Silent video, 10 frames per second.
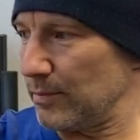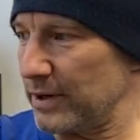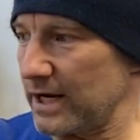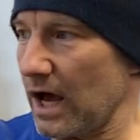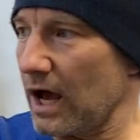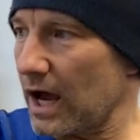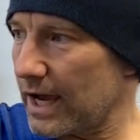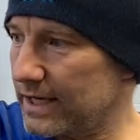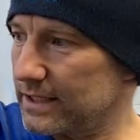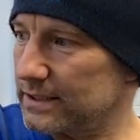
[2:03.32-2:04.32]
But
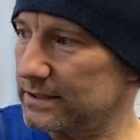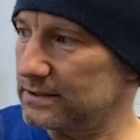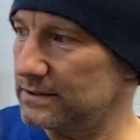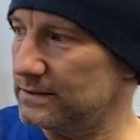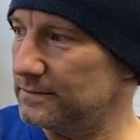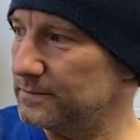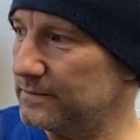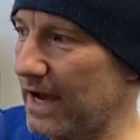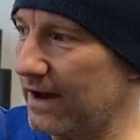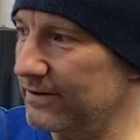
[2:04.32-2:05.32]
I,
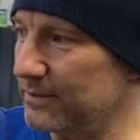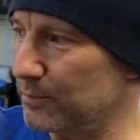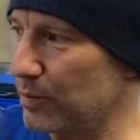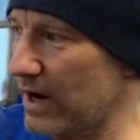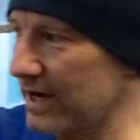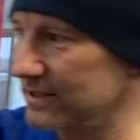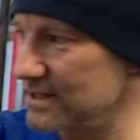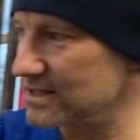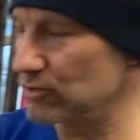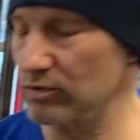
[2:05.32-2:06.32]
having
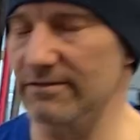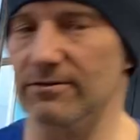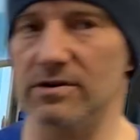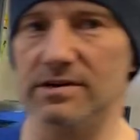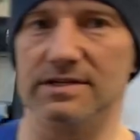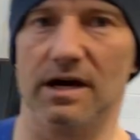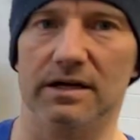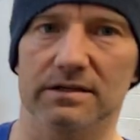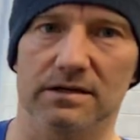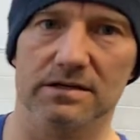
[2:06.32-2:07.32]
practiced reverse
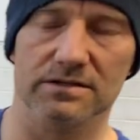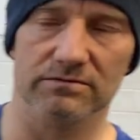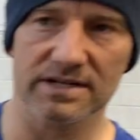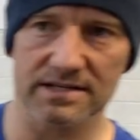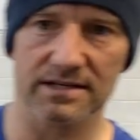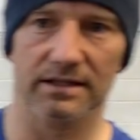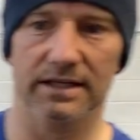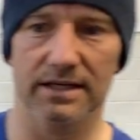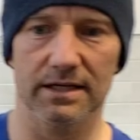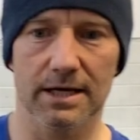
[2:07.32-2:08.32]
unders
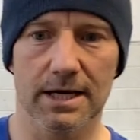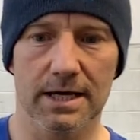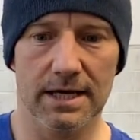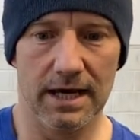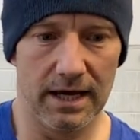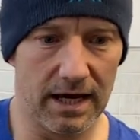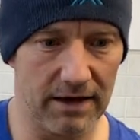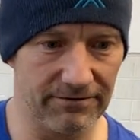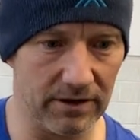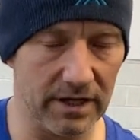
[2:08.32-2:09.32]
recently,
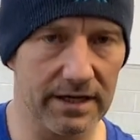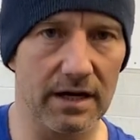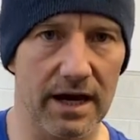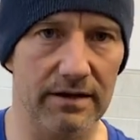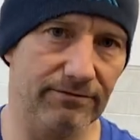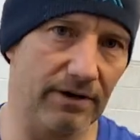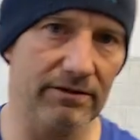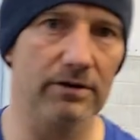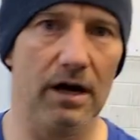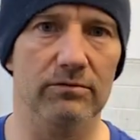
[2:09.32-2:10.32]
felt like
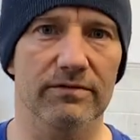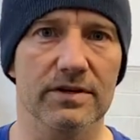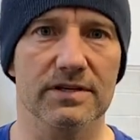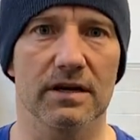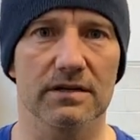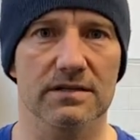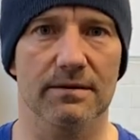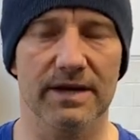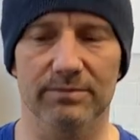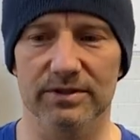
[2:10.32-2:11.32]
I've got reverse unders.
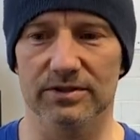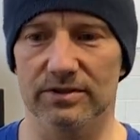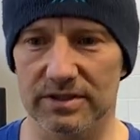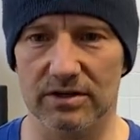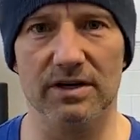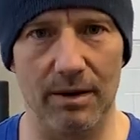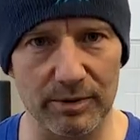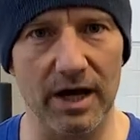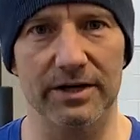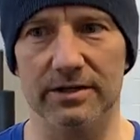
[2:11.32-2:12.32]
I'm able to do, a
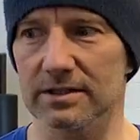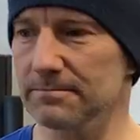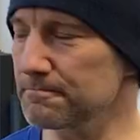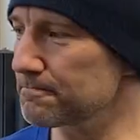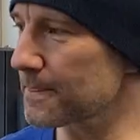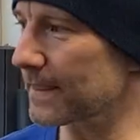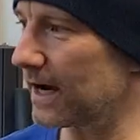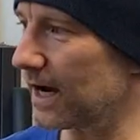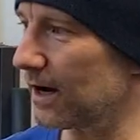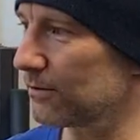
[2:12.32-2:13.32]
couple hundred
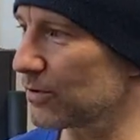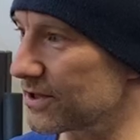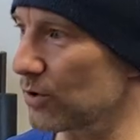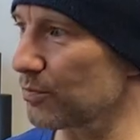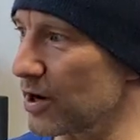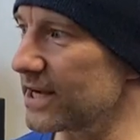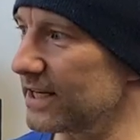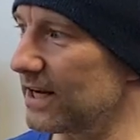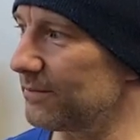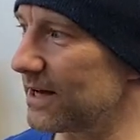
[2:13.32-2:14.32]
without
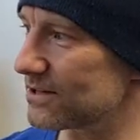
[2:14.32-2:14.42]
breaking it up now.